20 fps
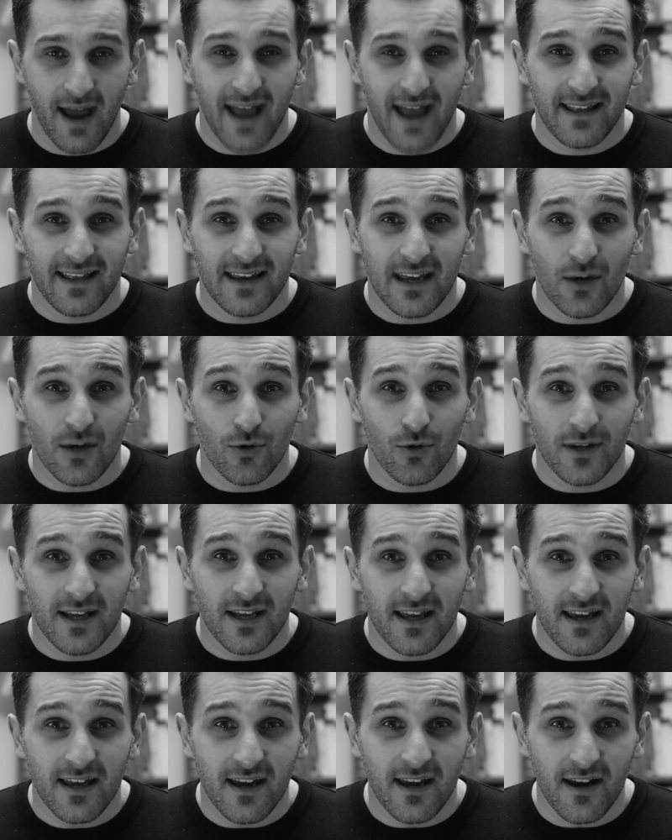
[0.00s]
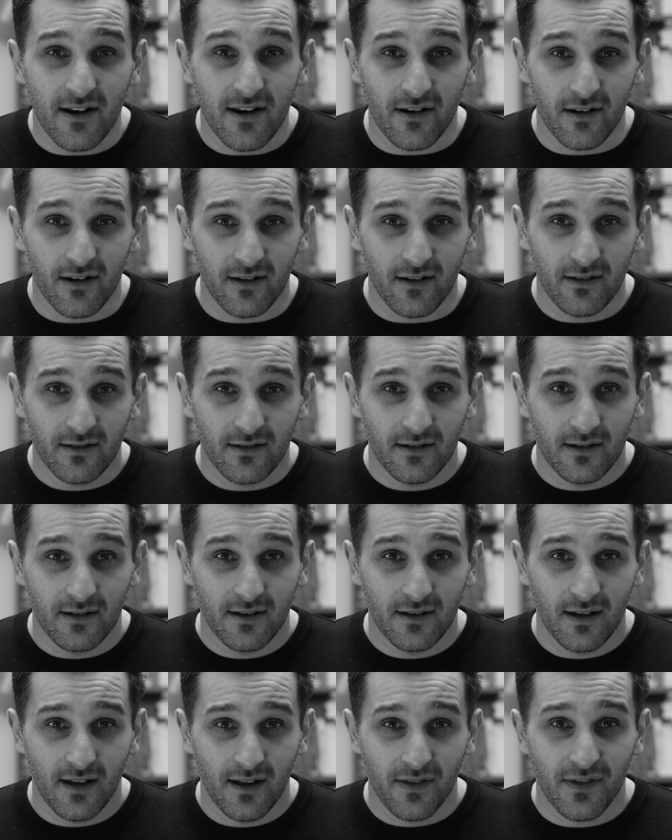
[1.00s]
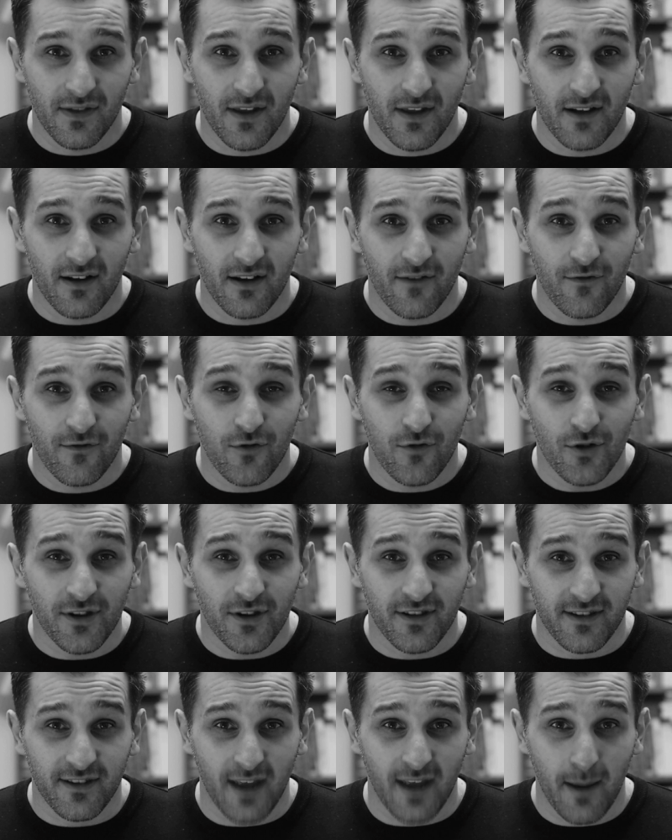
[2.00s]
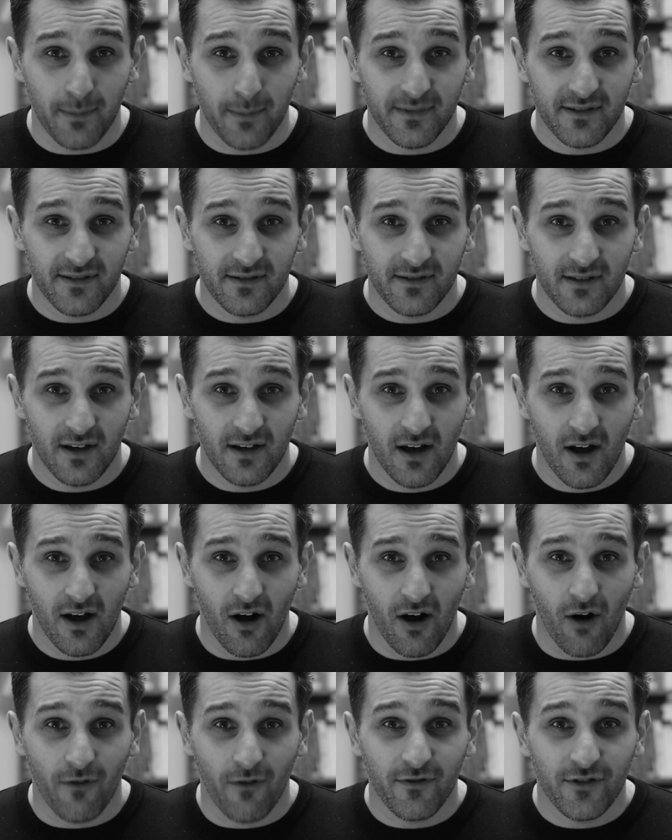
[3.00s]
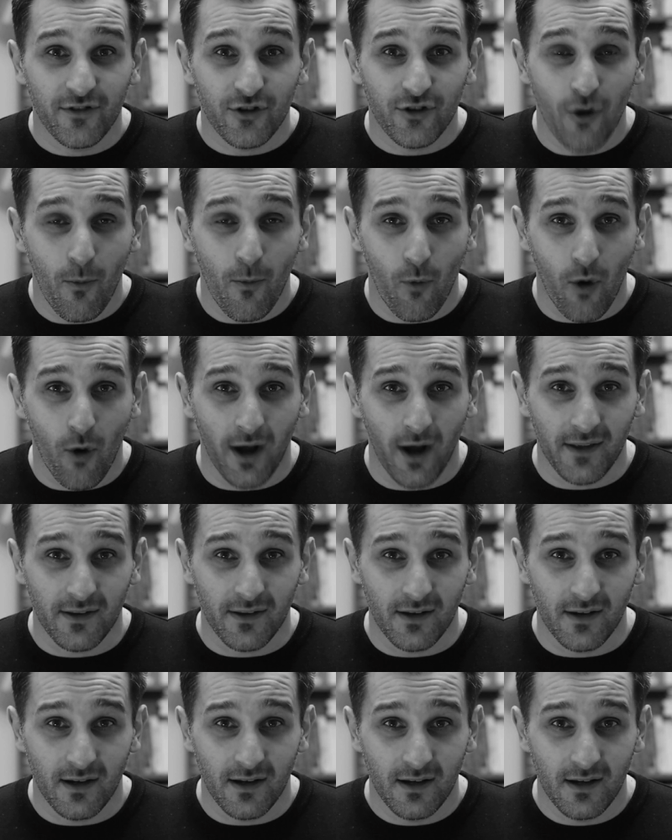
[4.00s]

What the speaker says: and he could hear the footsteps of someone